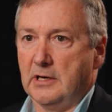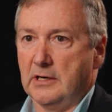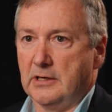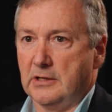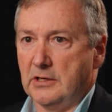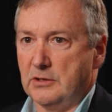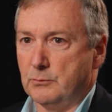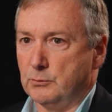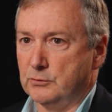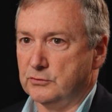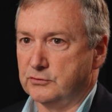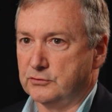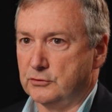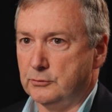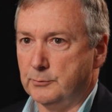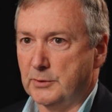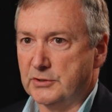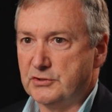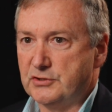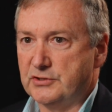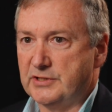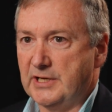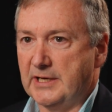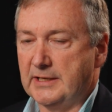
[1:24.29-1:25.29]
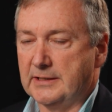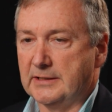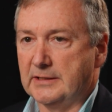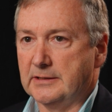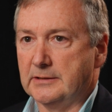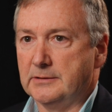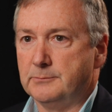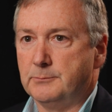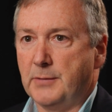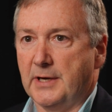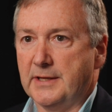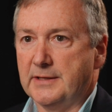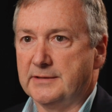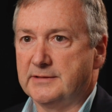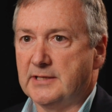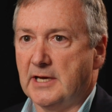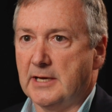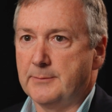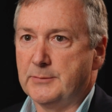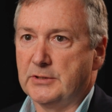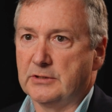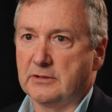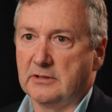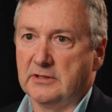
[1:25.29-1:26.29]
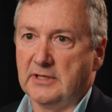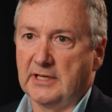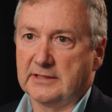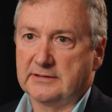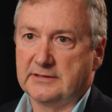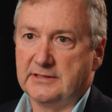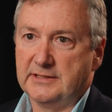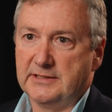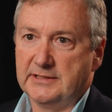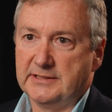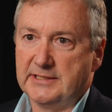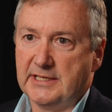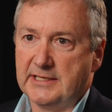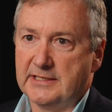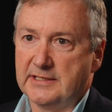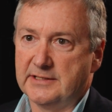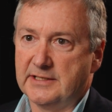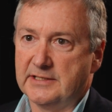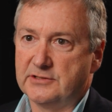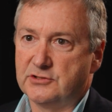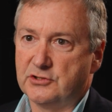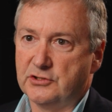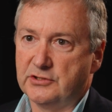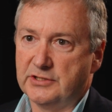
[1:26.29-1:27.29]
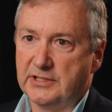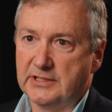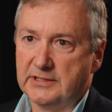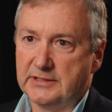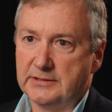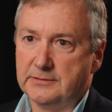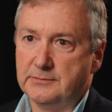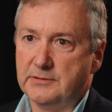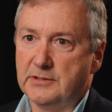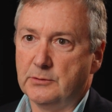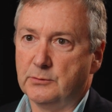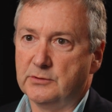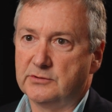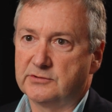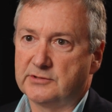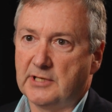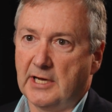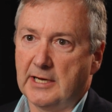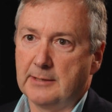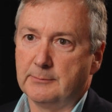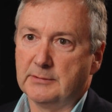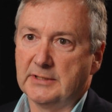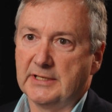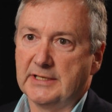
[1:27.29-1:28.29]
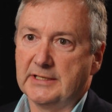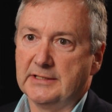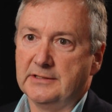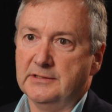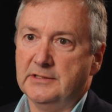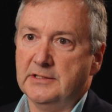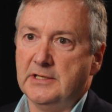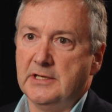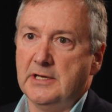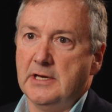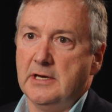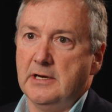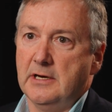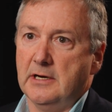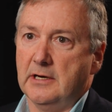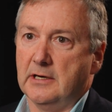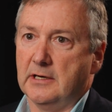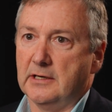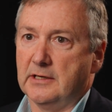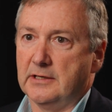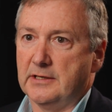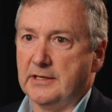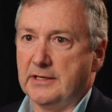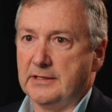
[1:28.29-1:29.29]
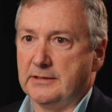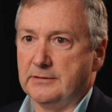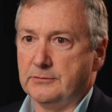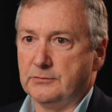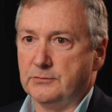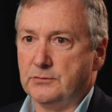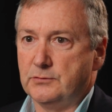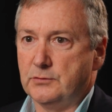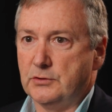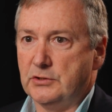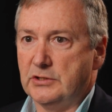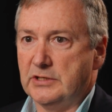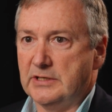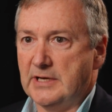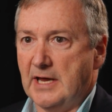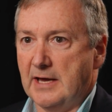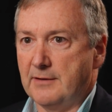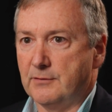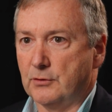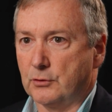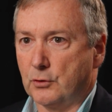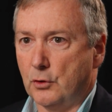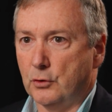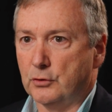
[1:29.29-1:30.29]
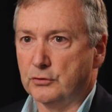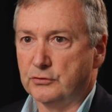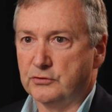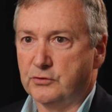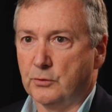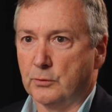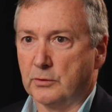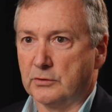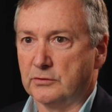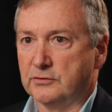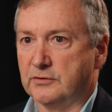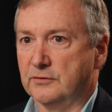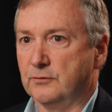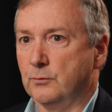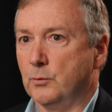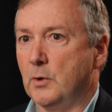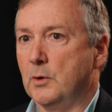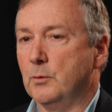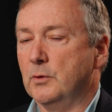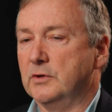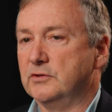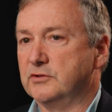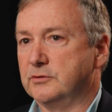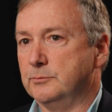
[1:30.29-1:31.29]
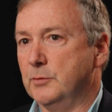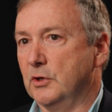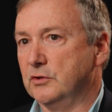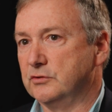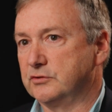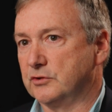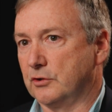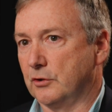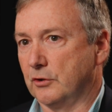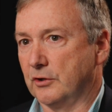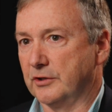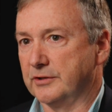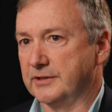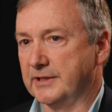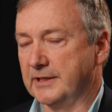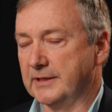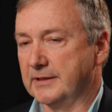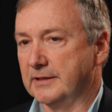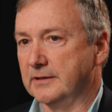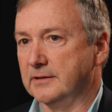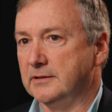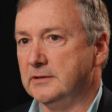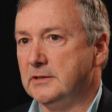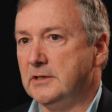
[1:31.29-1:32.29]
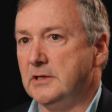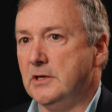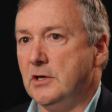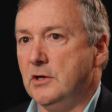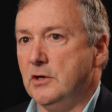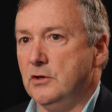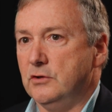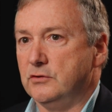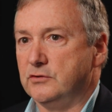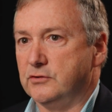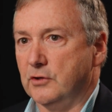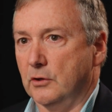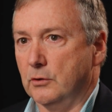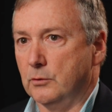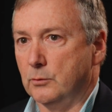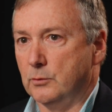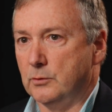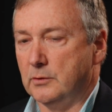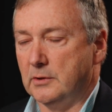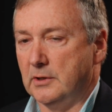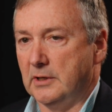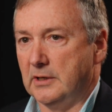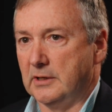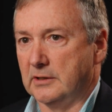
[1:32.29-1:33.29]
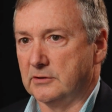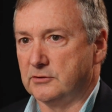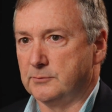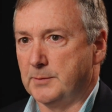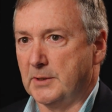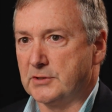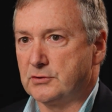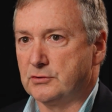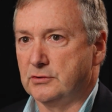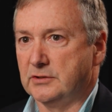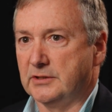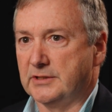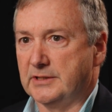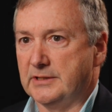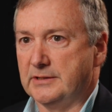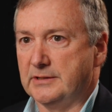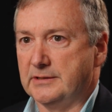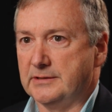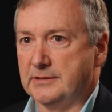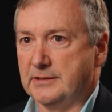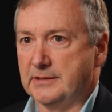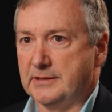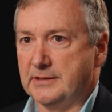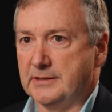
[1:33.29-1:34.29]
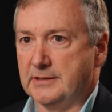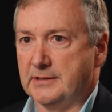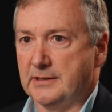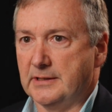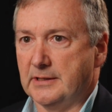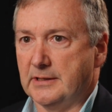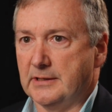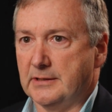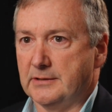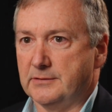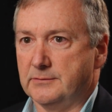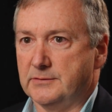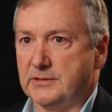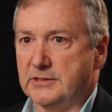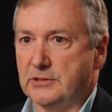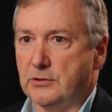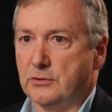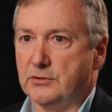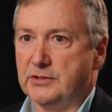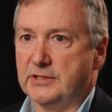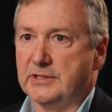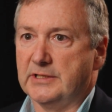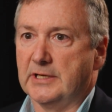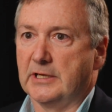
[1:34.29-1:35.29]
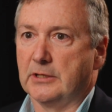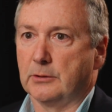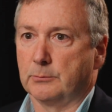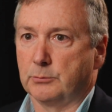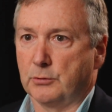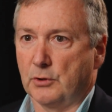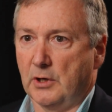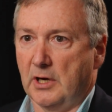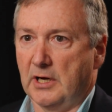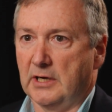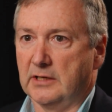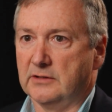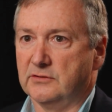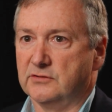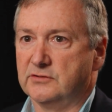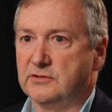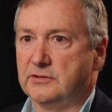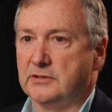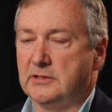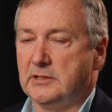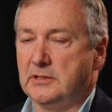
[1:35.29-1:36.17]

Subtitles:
it was too much data. By the time you collected the data that you need, it was time late, and you didn't have a gold source of what was the most current data. So especially in the DoD enterprise,